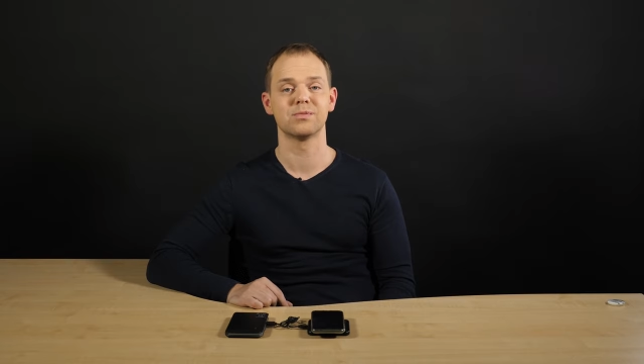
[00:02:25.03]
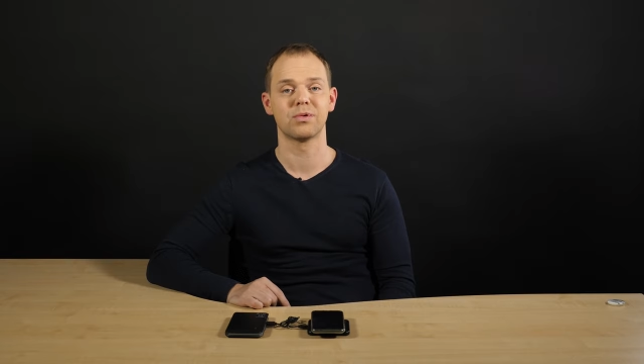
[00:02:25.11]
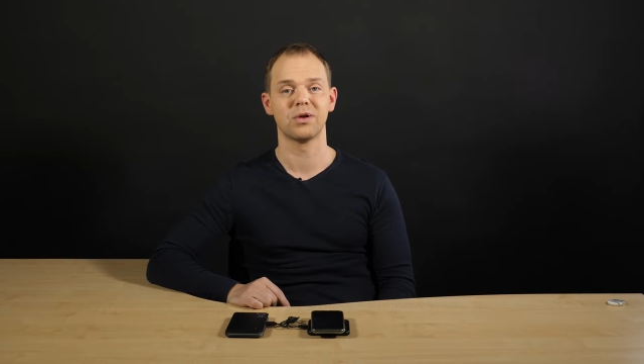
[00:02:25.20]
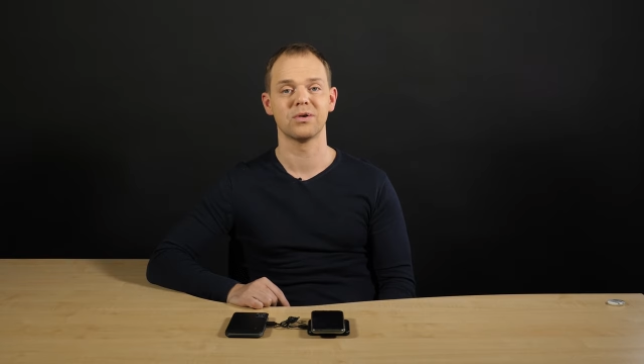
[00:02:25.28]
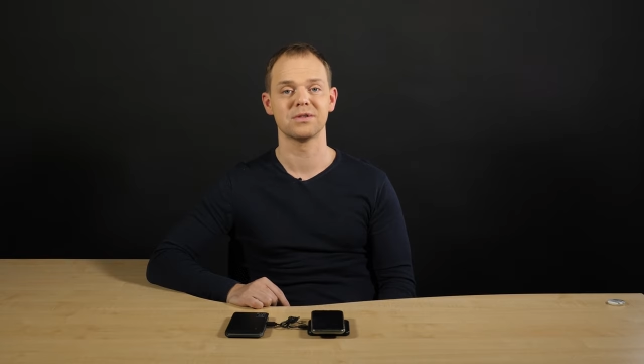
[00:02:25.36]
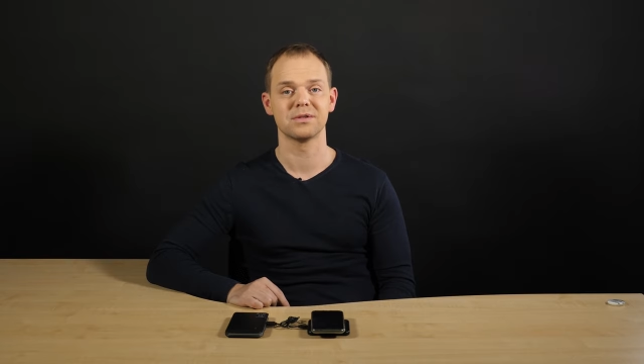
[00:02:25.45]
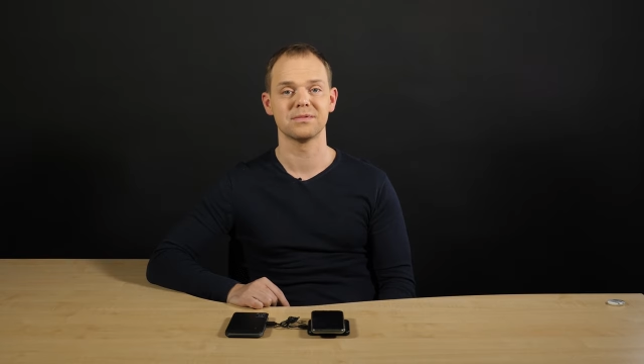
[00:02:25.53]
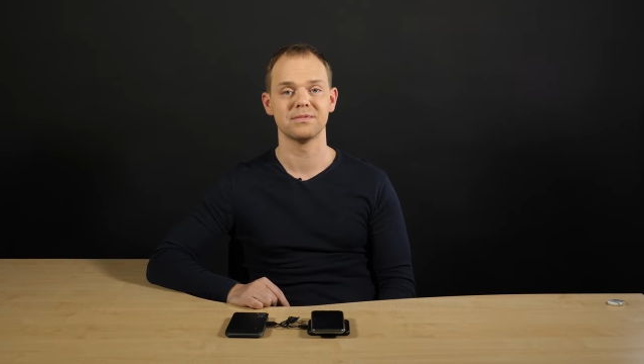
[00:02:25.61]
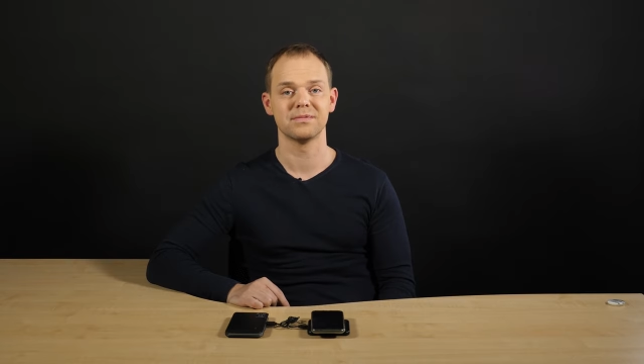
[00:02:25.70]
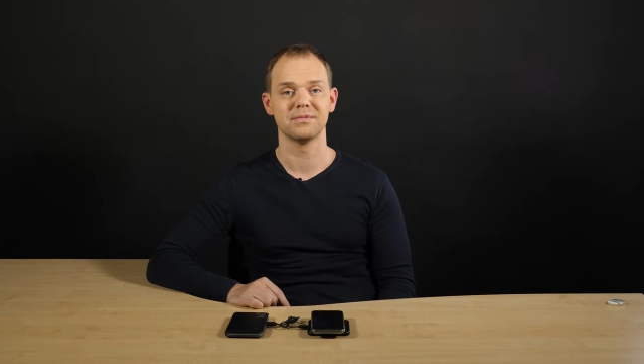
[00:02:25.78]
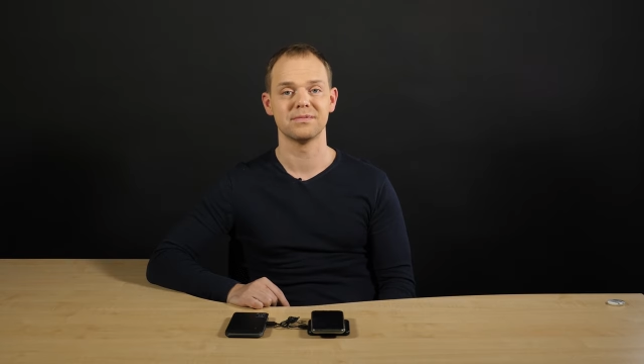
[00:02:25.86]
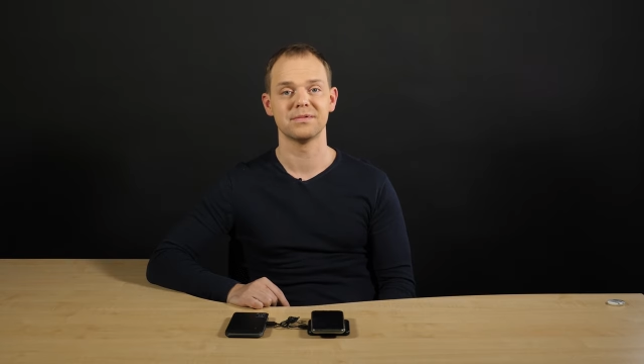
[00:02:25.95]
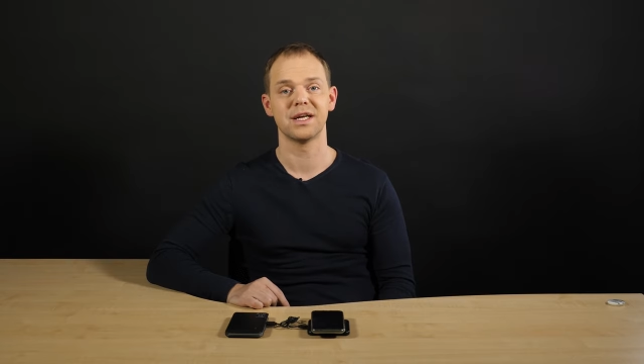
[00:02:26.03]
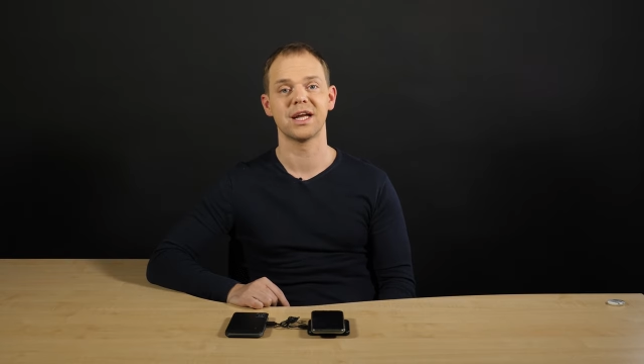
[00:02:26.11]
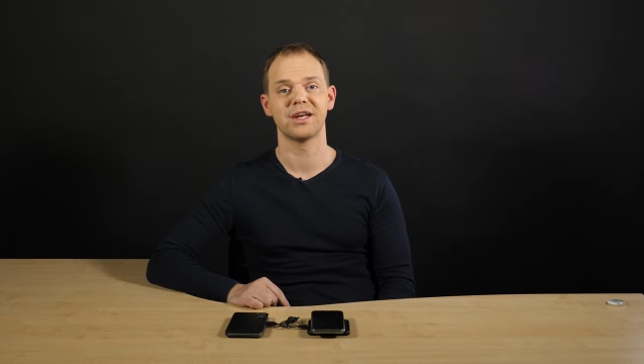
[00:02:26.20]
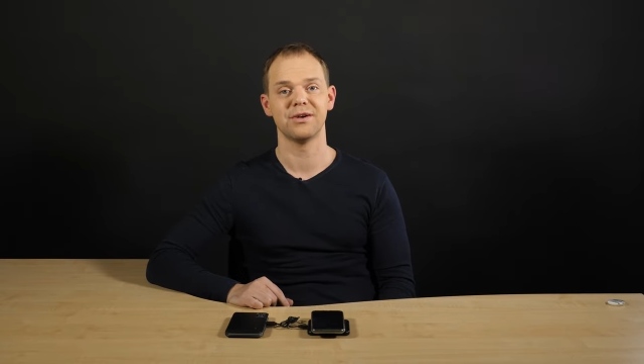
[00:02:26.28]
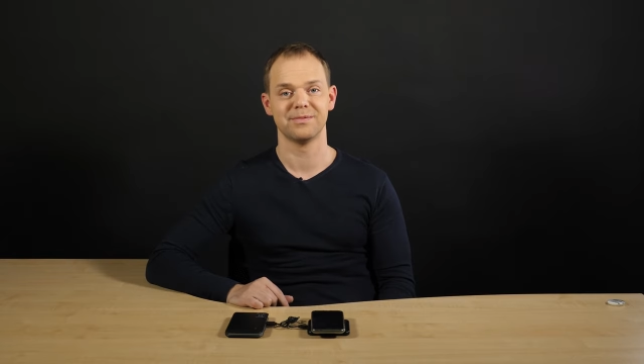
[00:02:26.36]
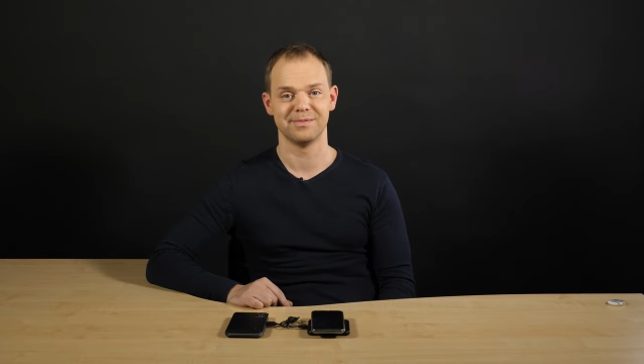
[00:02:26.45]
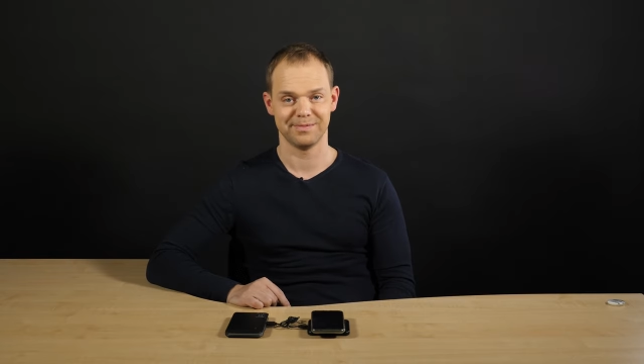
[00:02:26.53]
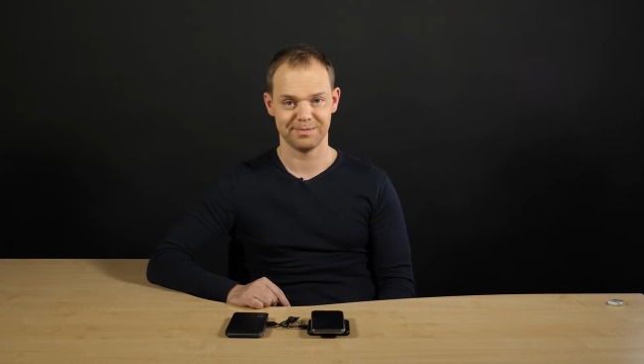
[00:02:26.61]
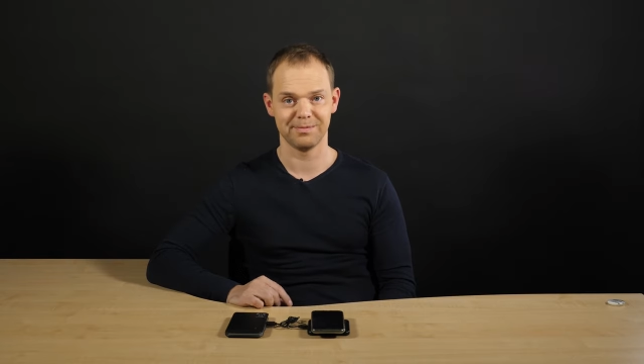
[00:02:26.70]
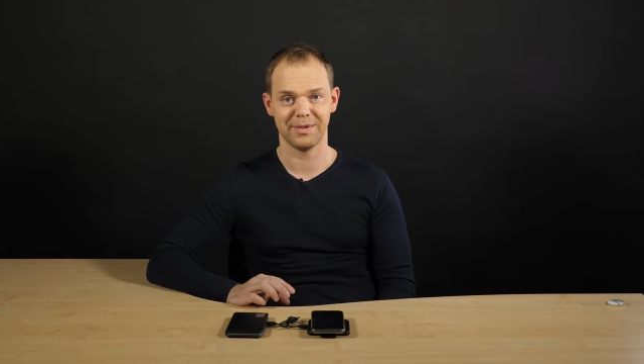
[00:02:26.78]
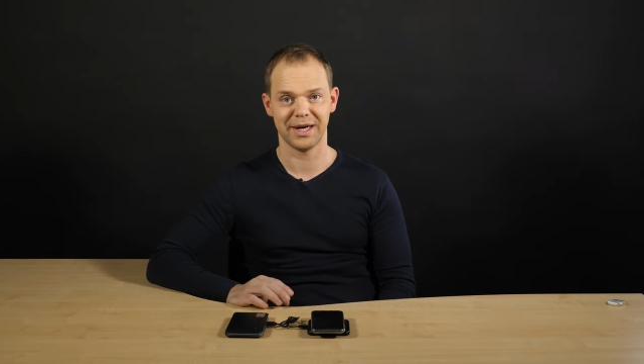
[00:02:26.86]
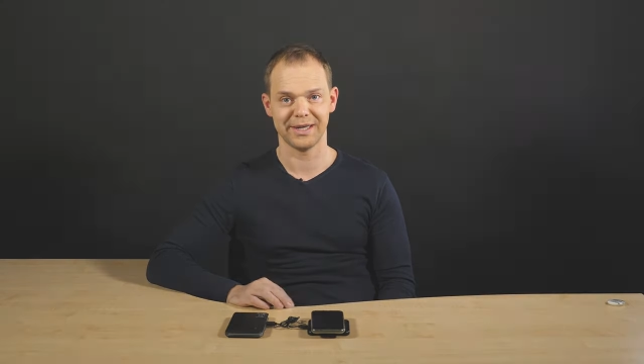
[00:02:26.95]
products. Thank you.
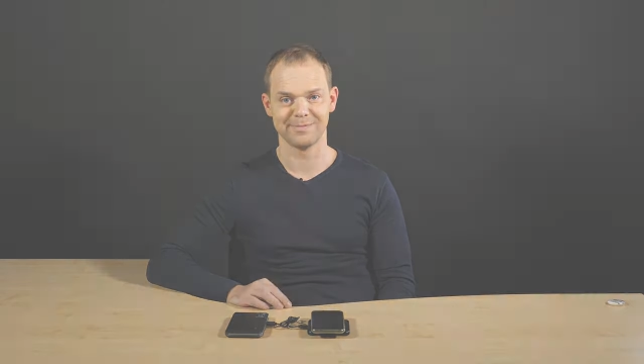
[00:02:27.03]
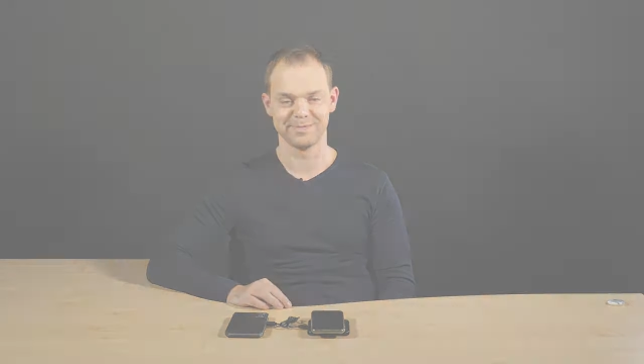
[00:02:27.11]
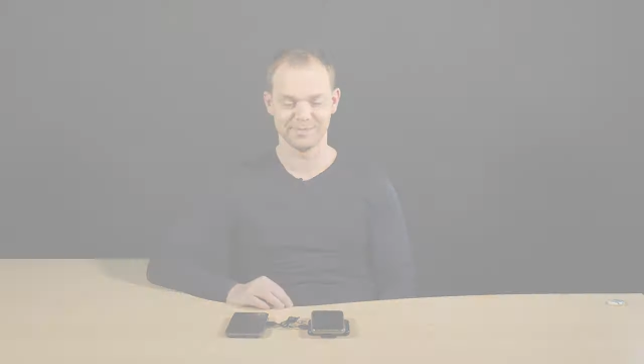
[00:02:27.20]
Bye.